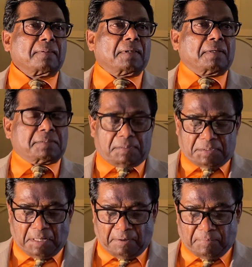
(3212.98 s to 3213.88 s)
that is the
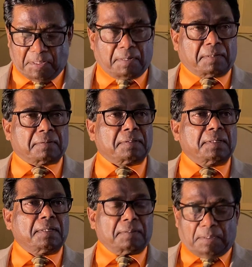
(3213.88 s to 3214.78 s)
Son of God,
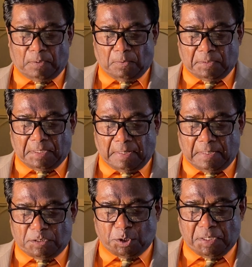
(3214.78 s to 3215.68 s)
the Lord
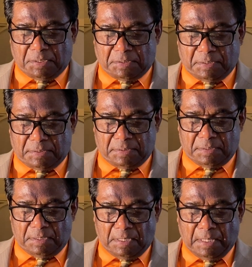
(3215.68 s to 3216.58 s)
God Jesus,
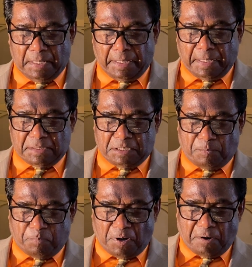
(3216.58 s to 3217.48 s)
has the
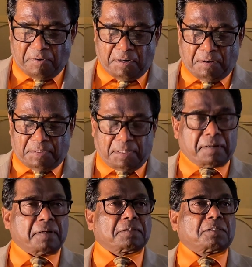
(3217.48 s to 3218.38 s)
power on
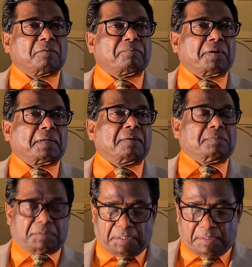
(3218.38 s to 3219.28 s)
earth to forgive
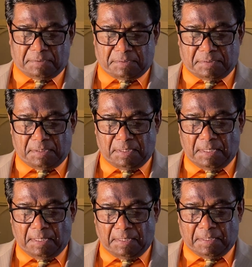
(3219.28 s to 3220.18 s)
sins.
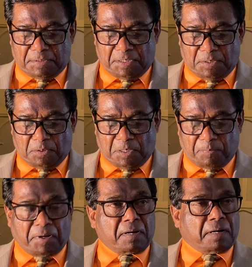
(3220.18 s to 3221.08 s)
He said to the
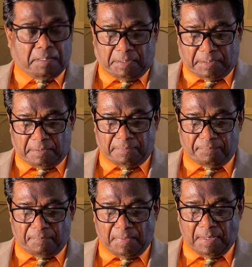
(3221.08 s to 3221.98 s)
paralytic,
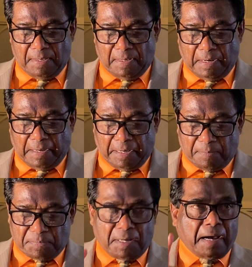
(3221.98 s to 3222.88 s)
I
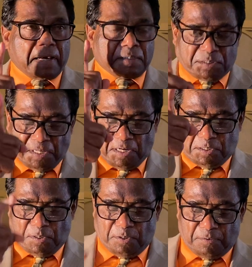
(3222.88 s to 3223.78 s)
am I say
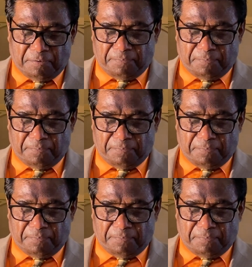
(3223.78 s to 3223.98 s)
to you,